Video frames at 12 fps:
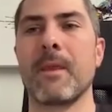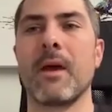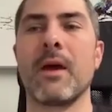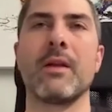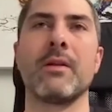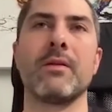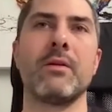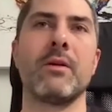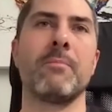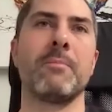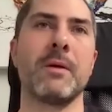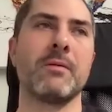And
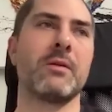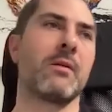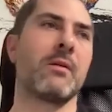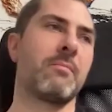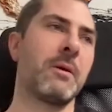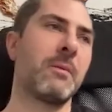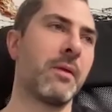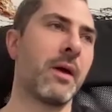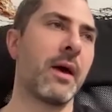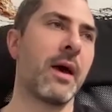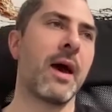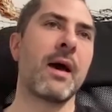it's like people
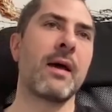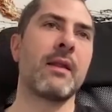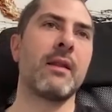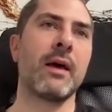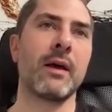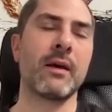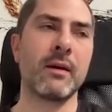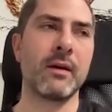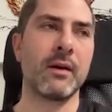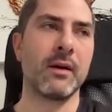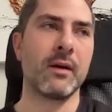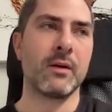that had like
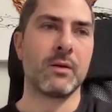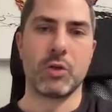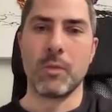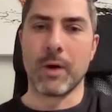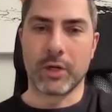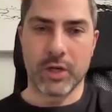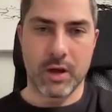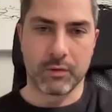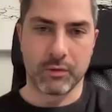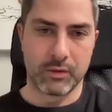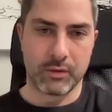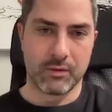too much
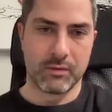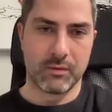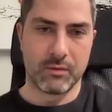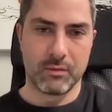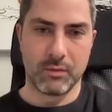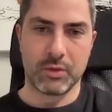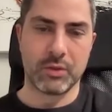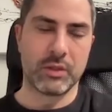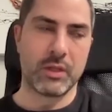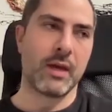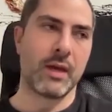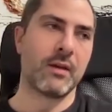house, which was
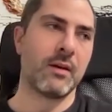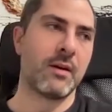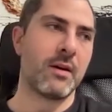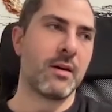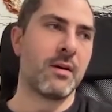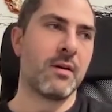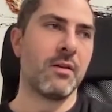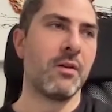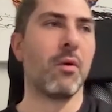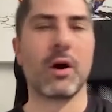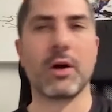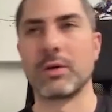like
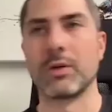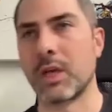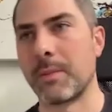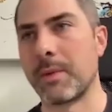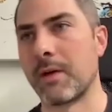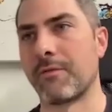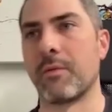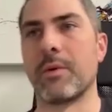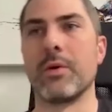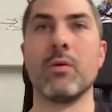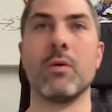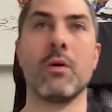their mortgage was coming up for
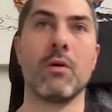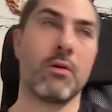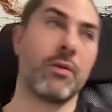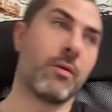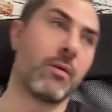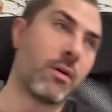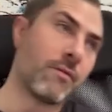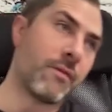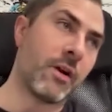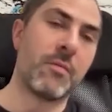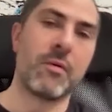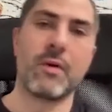renewal, or they were on a
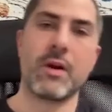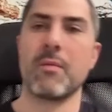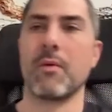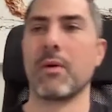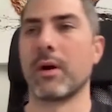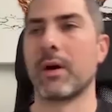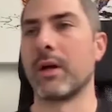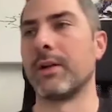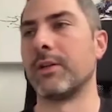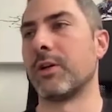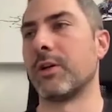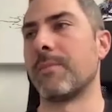variable rate
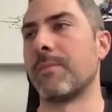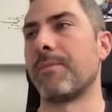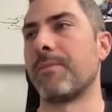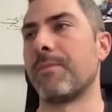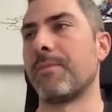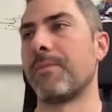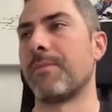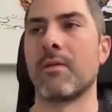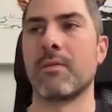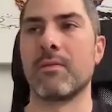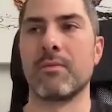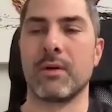mortgage,
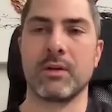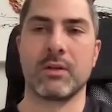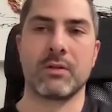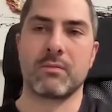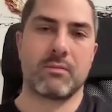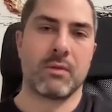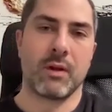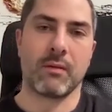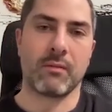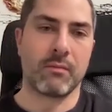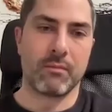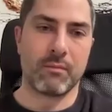and they're
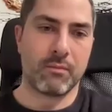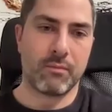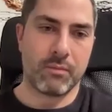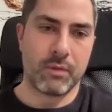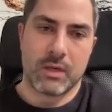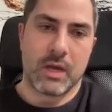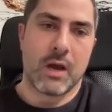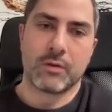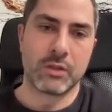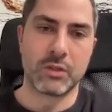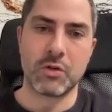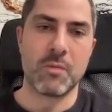like, this
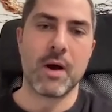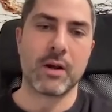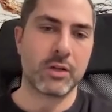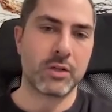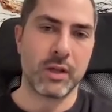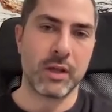house is too much.